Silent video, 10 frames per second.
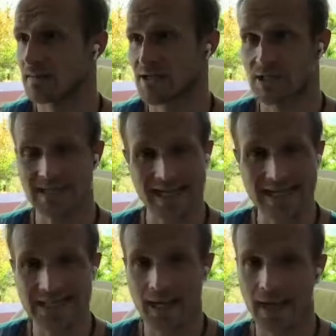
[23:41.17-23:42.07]
Just
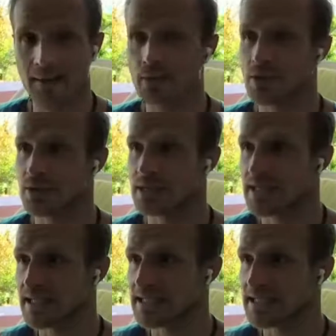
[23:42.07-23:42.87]
take time to sit